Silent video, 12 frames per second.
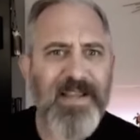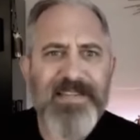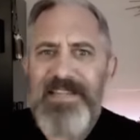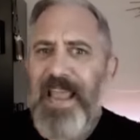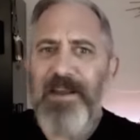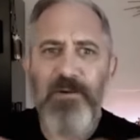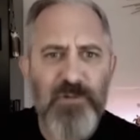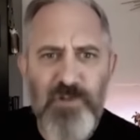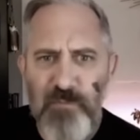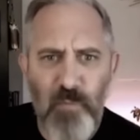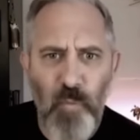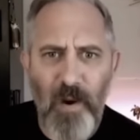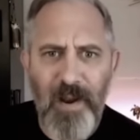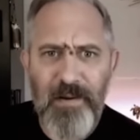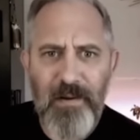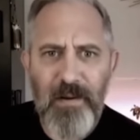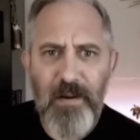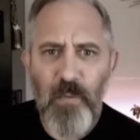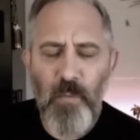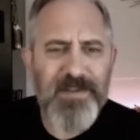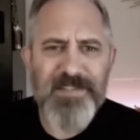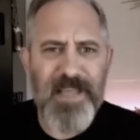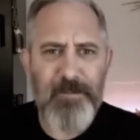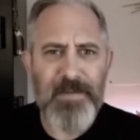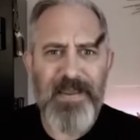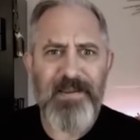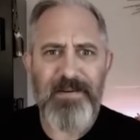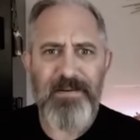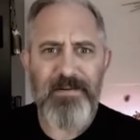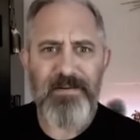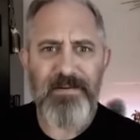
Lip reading: Containers of what? What does that mean?